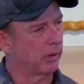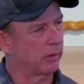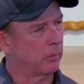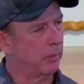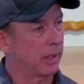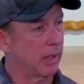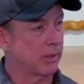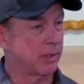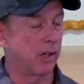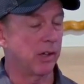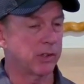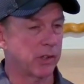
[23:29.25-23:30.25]
because there
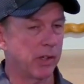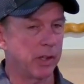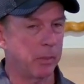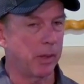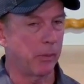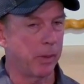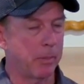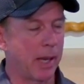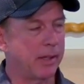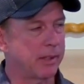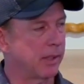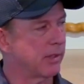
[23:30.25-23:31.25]
is going to be a
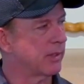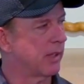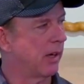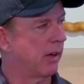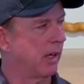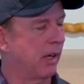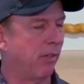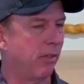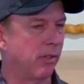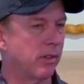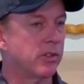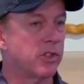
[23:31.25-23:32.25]
repentance there in
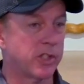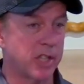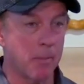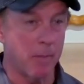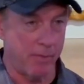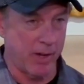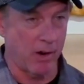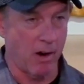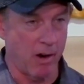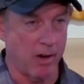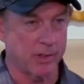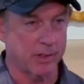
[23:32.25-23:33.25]
some of their
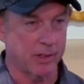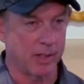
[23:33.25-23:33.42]
hearts.